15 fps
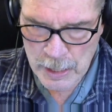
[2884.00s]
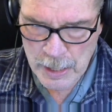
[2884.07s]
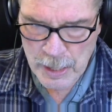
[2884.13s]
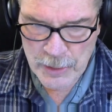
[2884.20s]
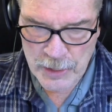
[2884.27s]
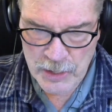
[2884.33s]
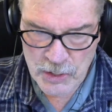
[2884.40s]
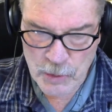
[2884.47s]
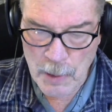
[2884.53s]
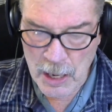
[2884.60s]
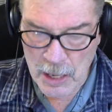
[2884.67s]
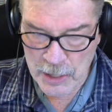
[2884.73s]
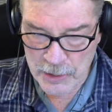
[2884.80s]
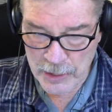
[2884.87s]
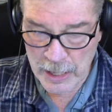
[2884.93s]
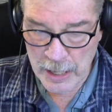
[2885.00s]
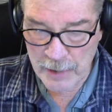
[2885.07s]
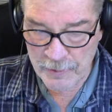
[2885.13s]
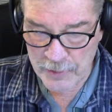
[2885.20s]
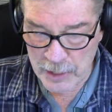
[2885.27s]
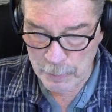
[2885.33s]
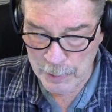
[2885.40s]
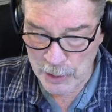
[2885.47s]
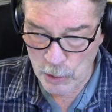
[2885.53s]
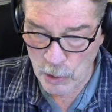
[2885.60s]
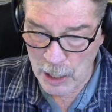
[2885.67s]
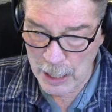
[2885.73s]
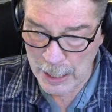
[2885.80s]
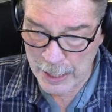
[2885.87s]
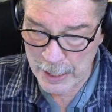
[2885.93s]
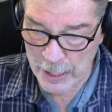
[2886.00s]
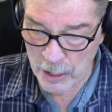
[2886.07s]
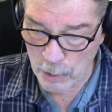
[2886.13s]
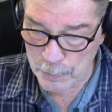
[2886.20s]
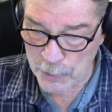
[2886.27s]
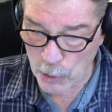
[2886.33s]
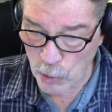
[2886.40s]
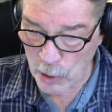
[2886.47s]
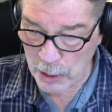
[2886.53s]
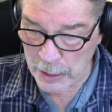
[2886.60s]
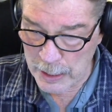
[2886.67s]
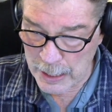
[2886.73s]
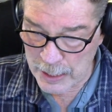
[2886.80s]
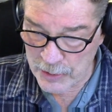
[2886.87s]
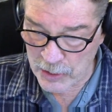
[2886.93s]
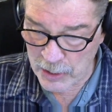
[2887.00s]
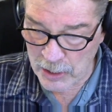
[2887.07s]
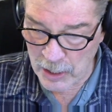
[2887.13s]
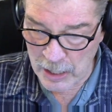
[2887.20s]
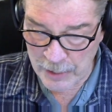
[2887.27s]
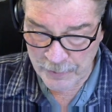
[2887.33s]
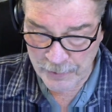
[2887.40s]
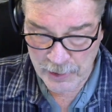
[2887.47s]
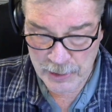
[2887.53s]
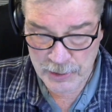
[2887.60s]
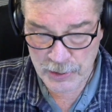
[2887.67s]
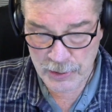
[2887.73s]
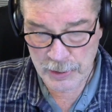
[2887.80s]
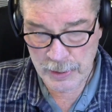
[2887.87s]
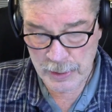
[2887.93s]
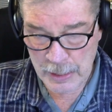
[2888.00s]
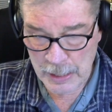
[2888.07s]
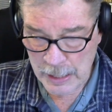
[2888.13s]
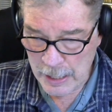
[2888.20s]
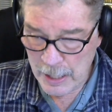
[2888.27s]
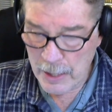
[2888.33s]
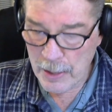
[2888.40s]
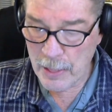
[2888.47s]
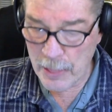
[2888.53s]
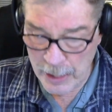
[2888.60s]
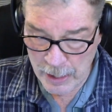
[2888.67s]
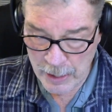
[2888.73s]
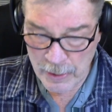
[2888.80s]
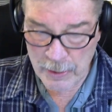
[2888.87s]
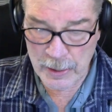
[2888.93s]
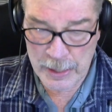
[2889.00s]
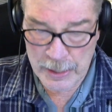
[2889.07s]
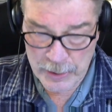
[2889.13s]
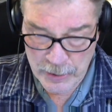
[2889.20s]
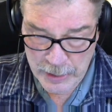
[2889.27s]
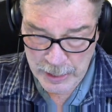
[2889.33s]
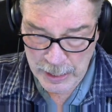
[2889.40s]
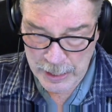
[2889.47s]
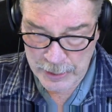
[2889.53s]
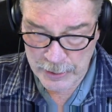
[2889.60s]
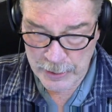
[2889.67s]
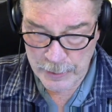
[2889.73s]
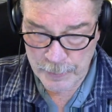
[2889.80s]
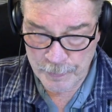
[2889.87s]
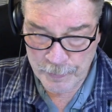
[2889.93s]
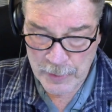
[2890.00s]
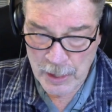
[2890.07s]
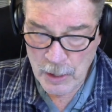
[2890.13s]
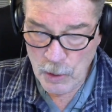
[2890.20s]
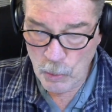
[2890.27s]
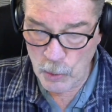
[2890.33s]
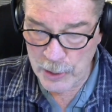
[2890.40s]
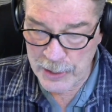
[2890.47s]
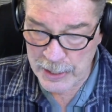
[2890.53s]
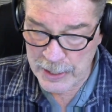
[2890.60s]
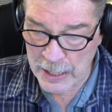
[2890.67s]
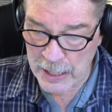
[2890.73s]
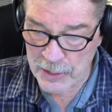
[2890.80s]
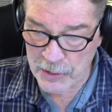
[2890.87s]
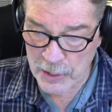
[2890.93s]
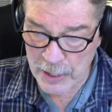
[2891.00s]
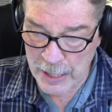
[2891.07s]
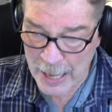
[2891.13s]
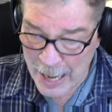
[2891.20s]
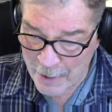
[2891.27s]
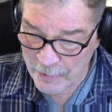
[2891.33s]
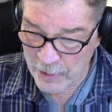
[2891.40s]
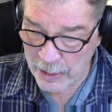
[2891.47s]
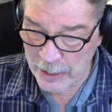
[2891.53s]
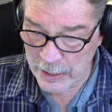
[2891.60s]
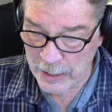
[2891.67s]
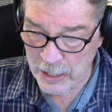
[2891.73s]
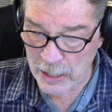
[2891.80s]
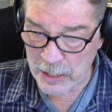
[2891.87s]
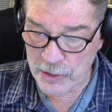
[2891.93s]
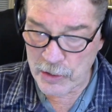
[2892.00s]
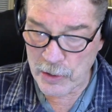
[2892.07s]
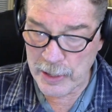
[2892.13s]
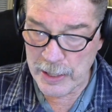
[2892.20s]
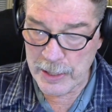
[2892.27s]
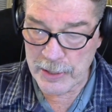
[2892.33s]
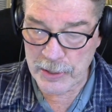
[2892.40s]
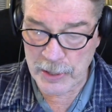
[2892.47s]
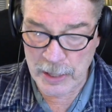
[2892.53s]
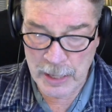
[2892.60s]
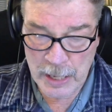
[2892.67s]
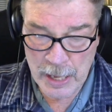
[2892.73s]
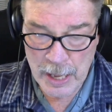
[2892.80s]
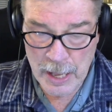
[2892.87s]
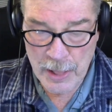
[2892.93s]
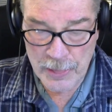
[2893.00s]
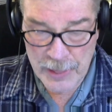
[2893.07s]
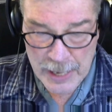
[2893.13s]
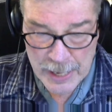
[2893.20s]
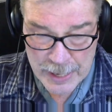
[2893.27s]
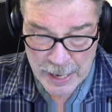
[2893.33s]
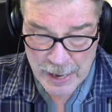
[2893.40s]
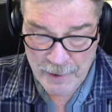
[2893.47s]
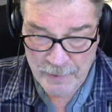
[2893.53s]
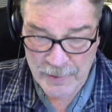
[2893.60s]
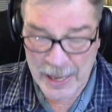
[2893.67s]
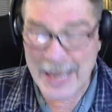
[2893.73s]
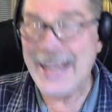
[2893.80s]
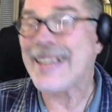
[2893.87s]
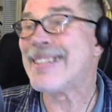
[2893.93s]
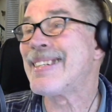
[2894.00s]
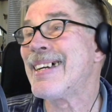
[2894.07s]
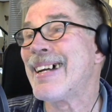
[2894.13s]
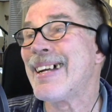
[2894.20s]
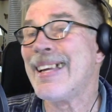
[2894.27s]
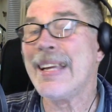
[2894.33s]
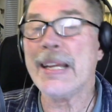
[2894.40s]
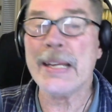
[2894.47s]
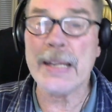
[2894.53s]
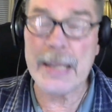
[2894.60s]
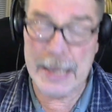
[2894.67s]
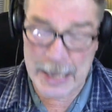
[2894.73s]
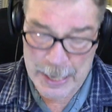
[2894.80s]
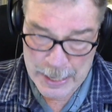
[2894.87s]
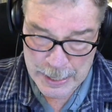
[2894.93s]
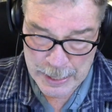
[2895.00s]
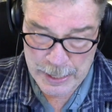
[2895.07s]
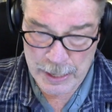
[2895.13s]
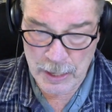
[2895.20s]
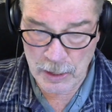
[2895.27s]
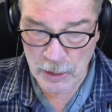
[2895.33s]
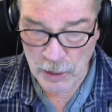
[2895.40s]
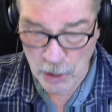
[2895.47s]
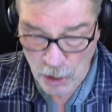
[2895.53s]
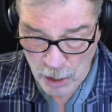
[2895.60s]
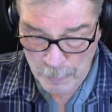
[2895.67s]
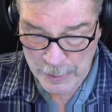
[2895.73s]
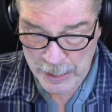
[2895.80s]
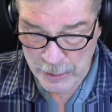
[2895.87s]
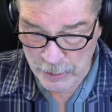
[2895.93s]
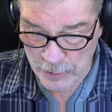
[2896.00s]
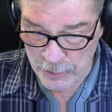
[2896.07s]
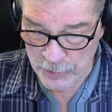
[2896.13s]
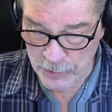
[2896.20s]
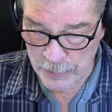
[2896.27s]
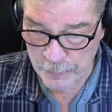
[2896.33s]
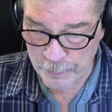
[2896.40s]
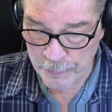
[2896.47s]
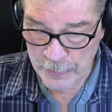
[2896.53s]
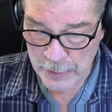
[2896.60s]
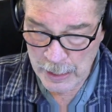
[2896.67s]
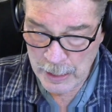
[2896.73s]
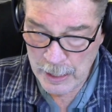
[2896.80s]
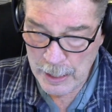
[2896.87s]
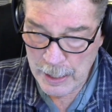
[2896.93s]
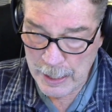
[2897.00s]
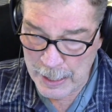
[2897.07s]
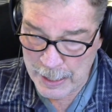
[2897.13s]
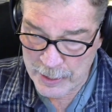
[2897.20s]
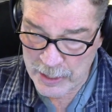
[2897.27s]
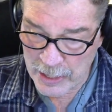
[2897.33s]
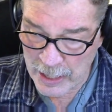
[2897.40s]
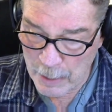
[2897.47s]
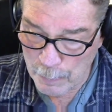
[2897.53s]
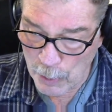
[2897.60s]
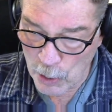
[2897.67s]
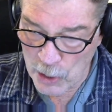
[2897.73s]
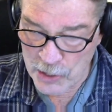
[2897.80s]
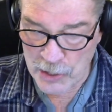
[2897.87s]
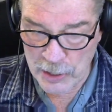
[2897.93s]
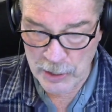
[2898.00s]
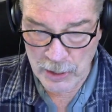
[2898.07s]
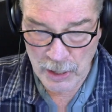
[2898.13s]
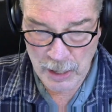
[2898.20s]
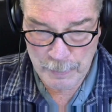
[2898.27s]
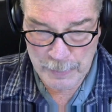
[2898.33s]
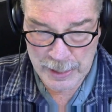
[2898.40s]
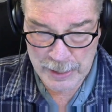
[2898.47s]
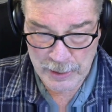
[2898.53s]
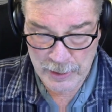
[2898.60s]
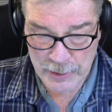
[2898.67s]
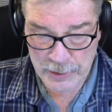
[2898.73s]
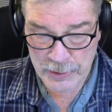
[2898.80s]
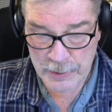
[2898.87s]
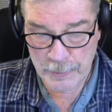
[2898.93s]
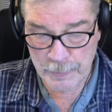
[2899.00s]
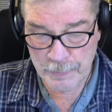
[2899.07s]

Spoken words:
This March, FWI helped organize a conference there in Uganda with a dozen African countries that have anti-gay lawmakers, anti-abortion lawmakers.